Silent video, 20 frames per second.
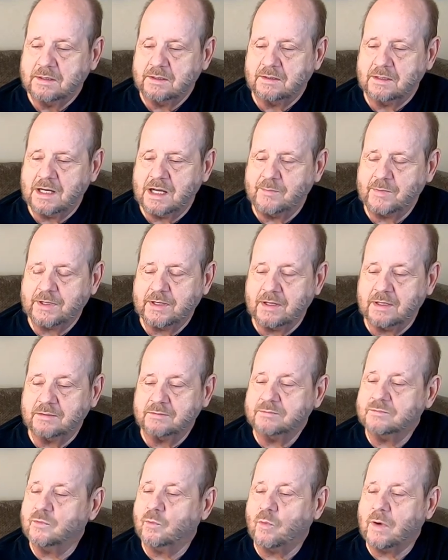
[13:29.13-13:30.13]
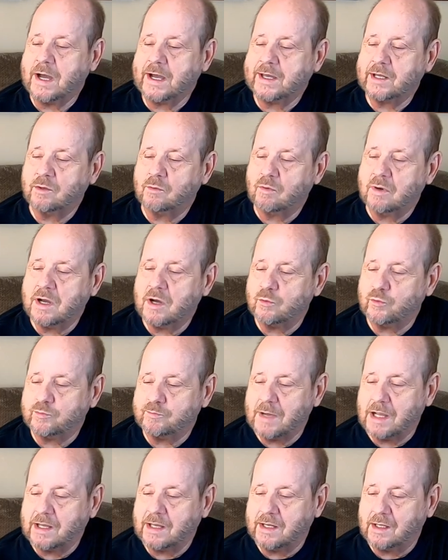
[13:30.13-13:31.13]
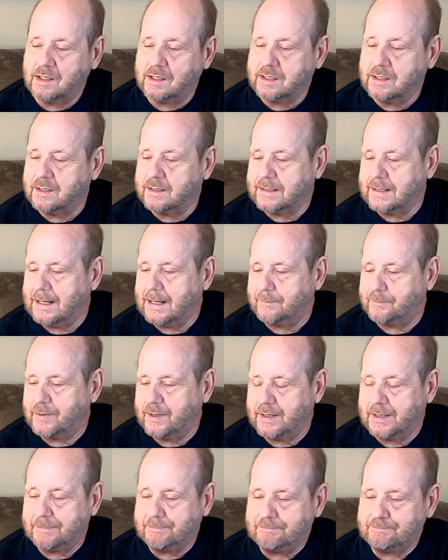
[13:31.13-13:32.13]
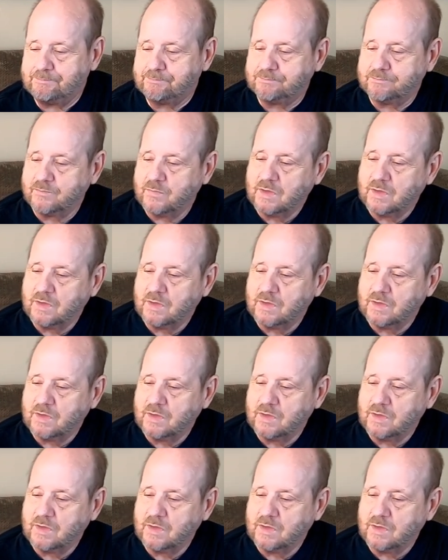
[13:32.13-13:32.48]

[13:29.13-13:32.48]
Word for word: Here I am again, walking around with my Gilligan cap on.